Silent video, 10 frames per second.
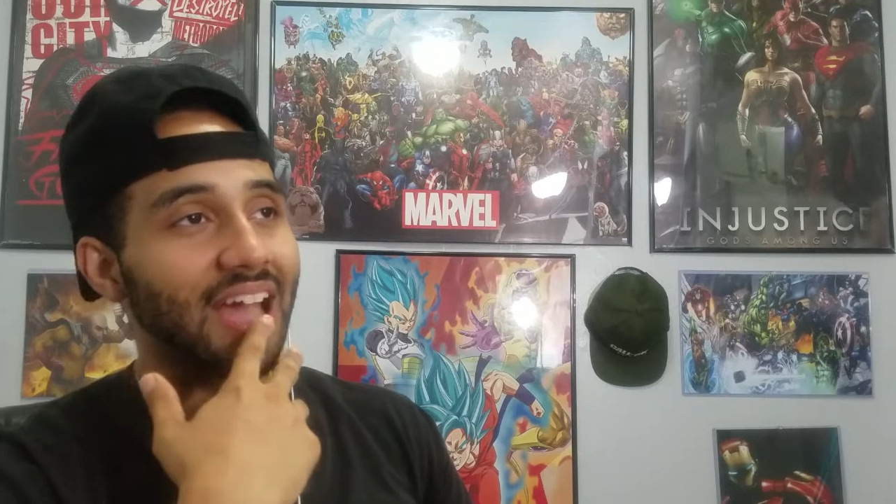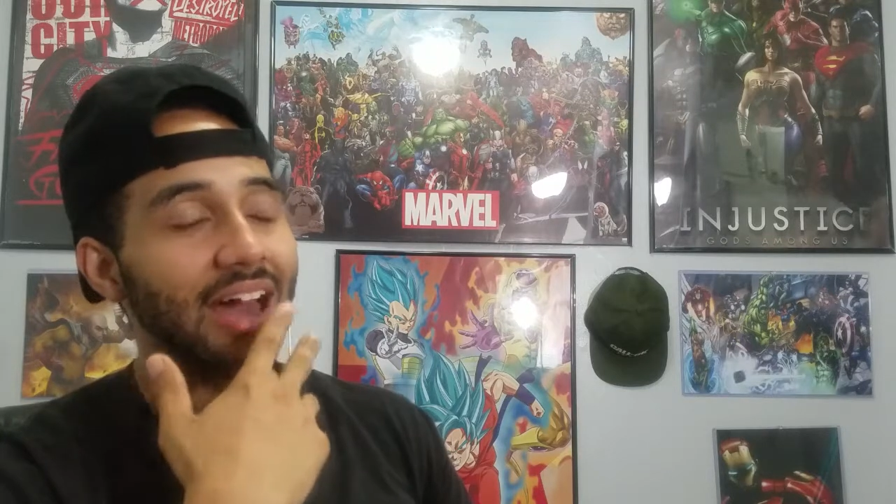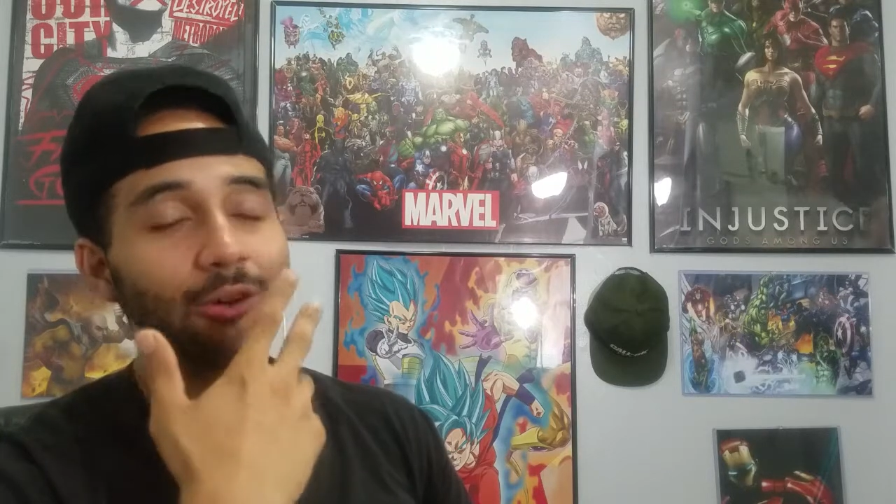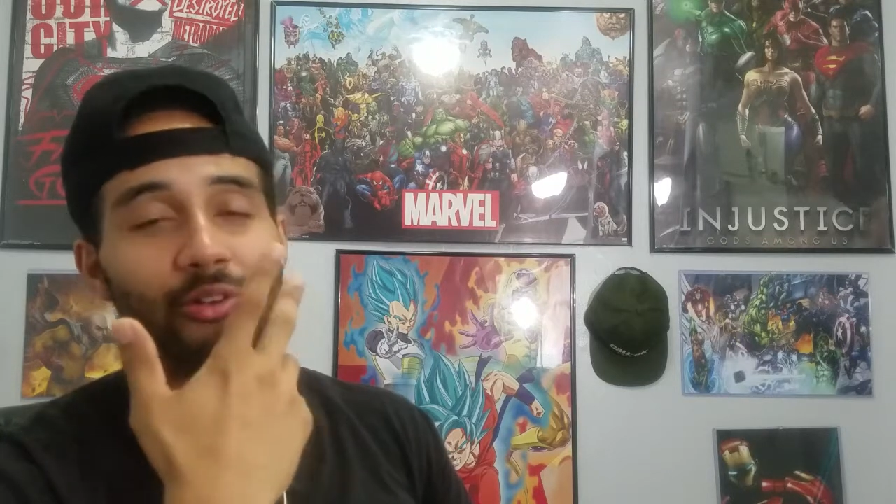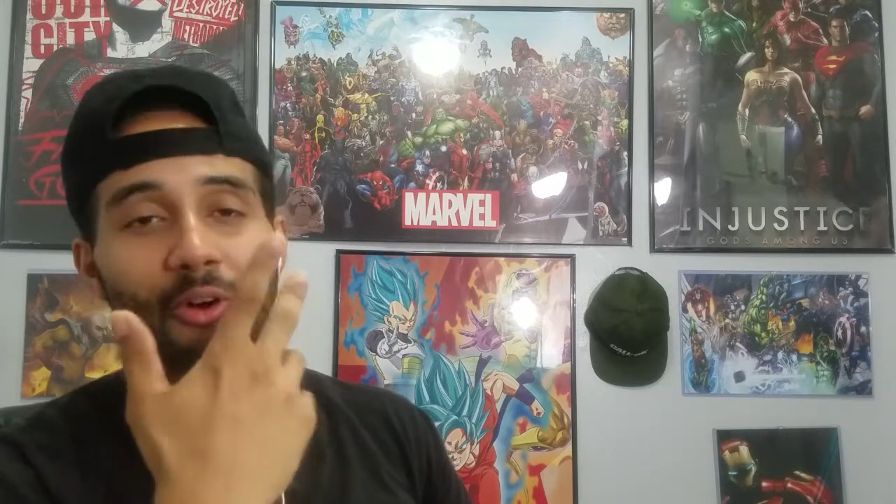
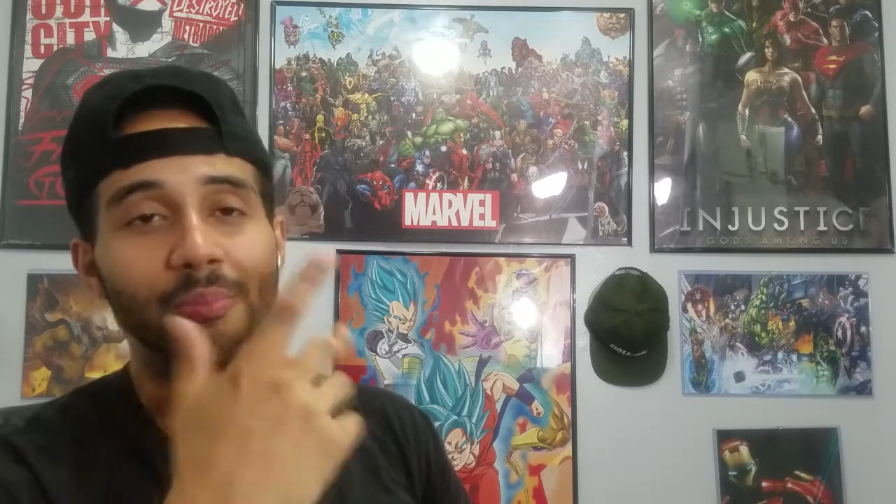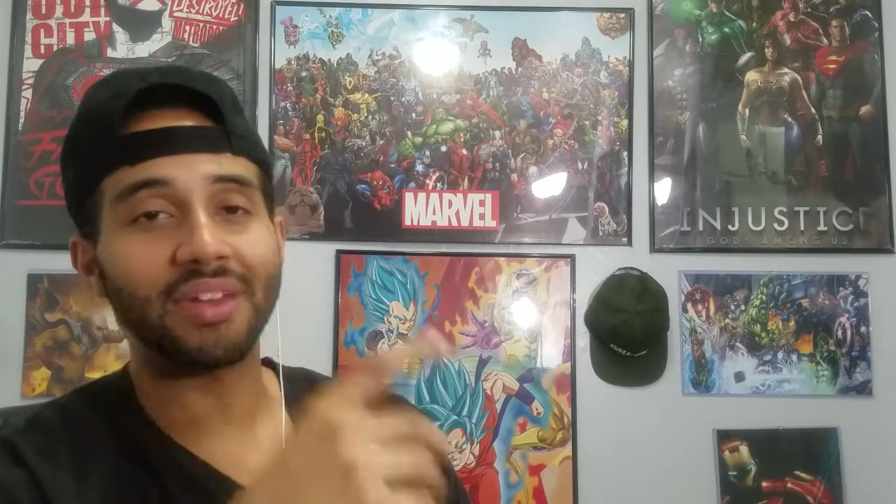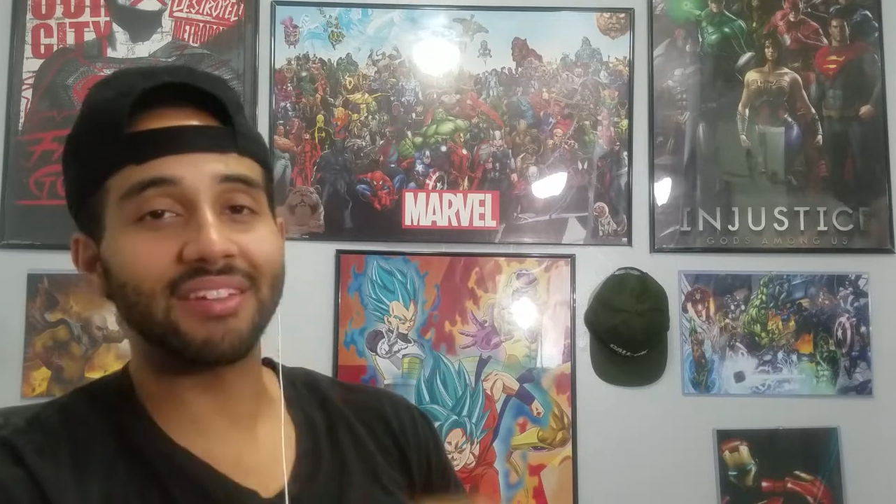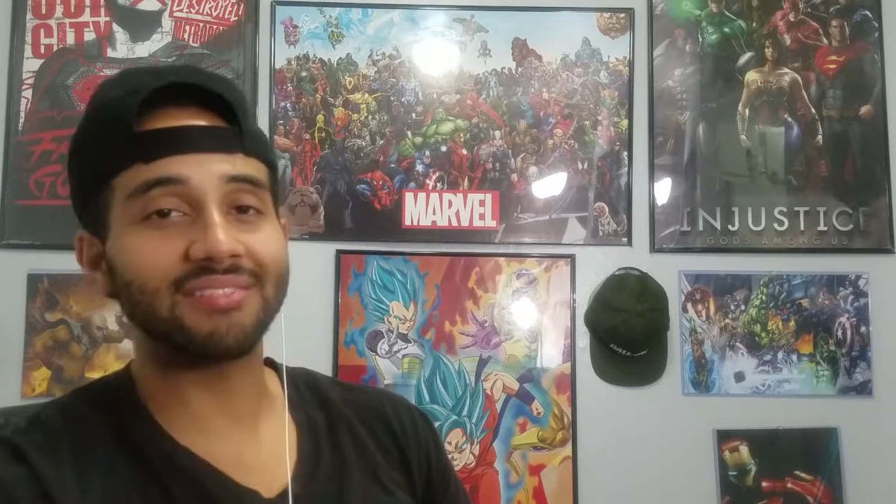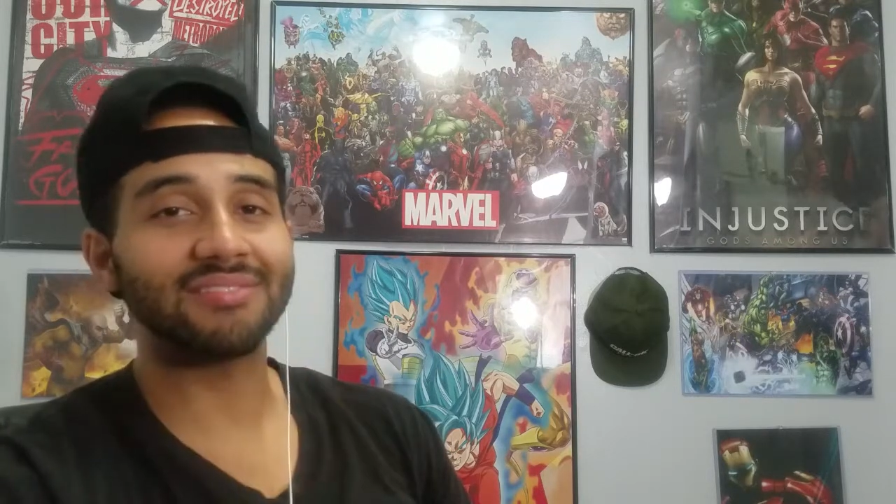I don't know,
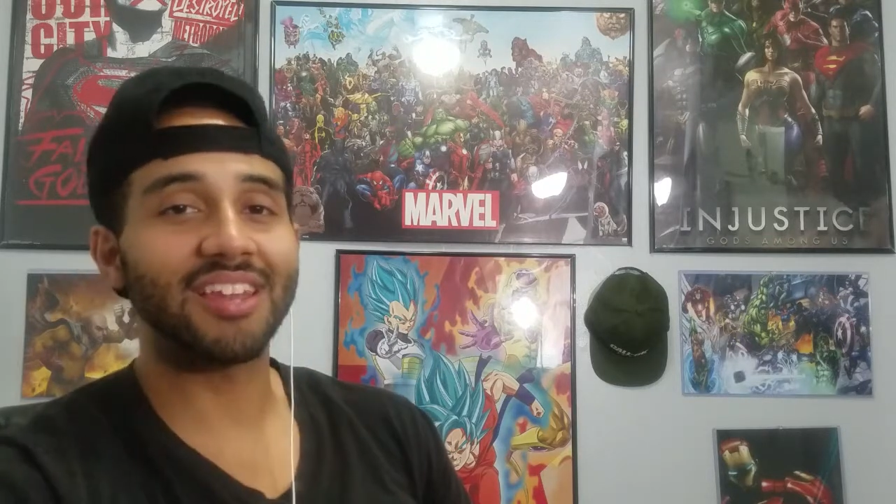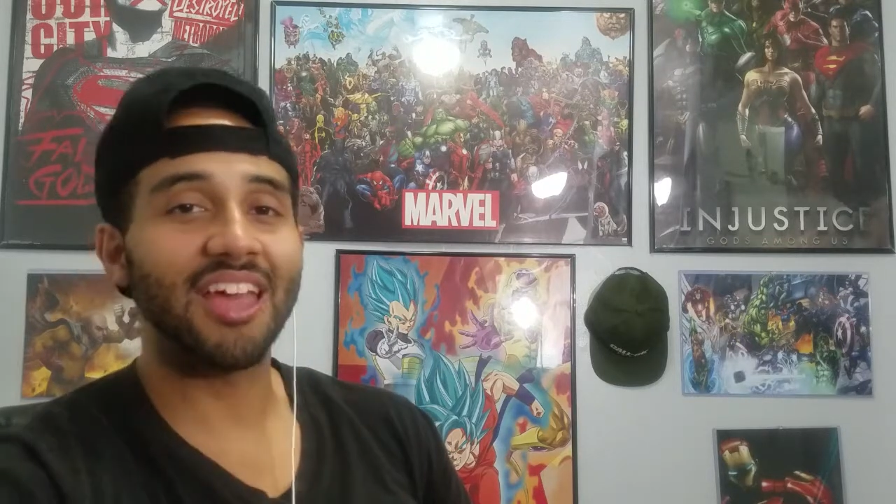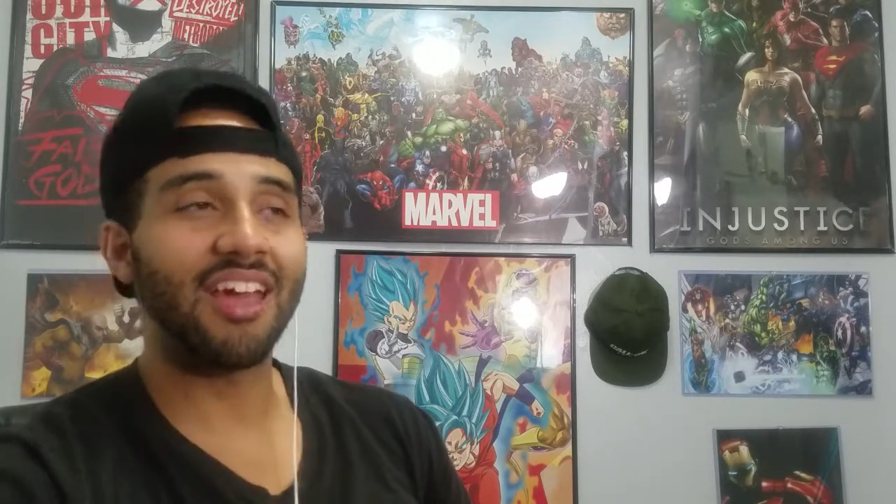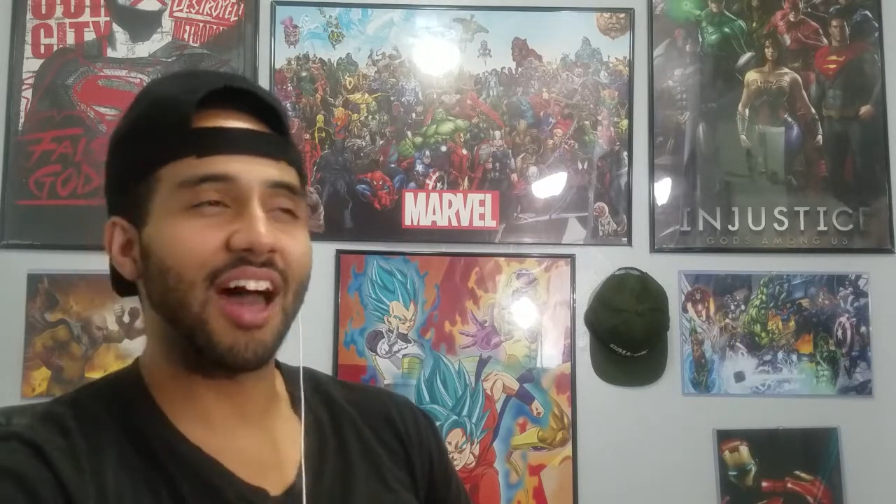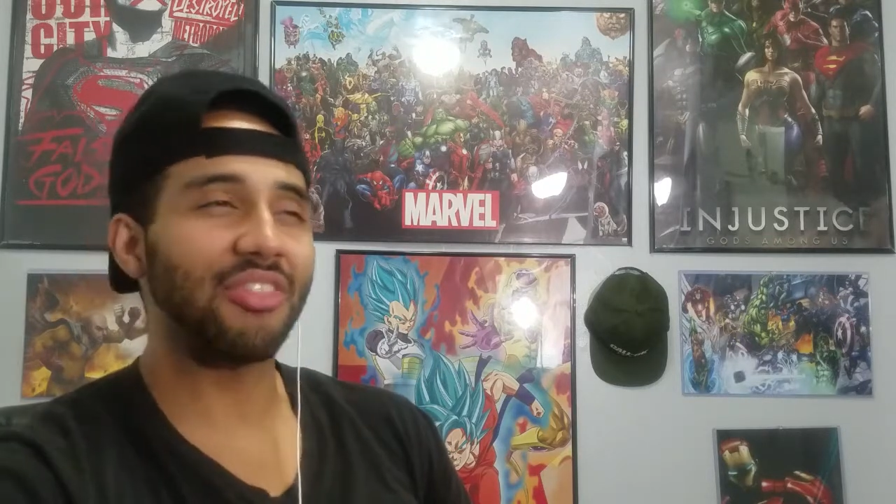man.
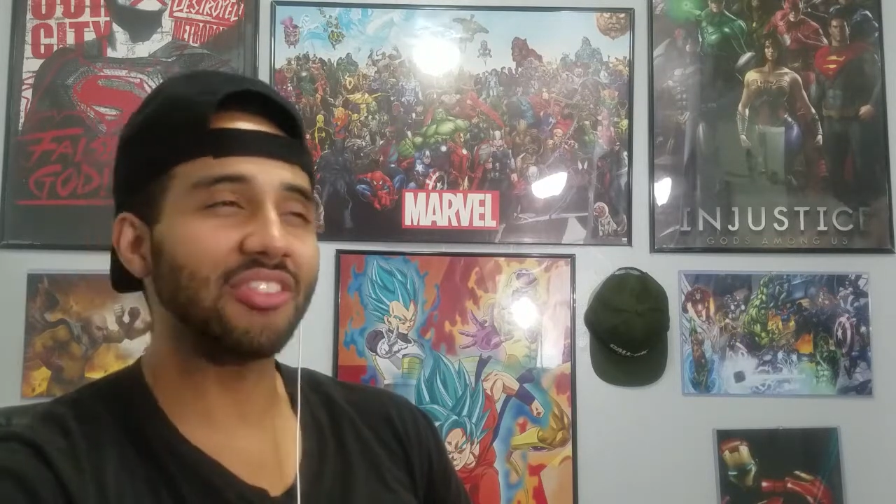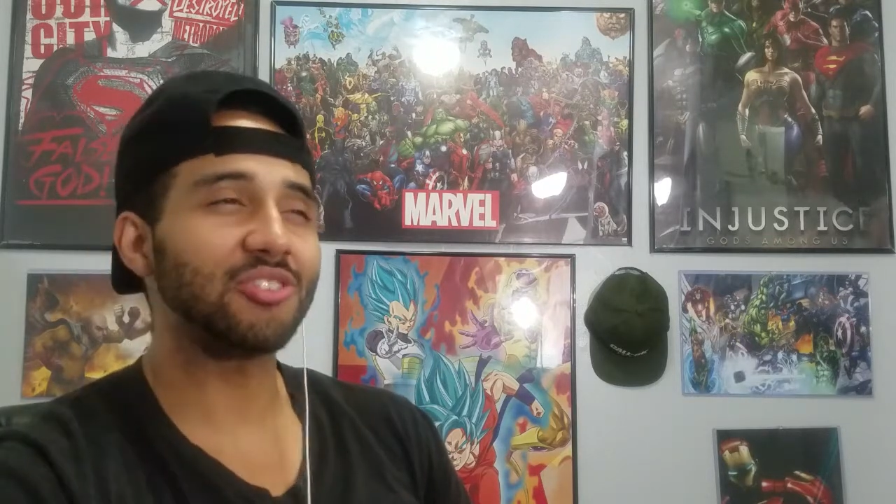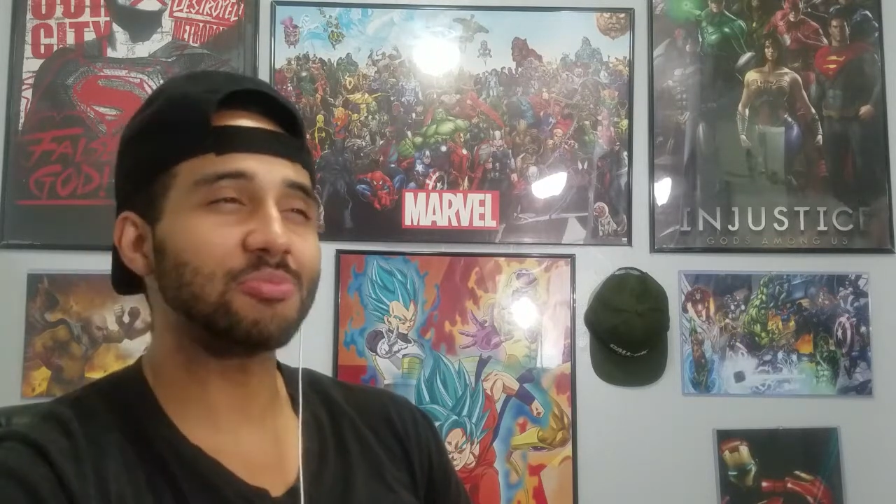I think they're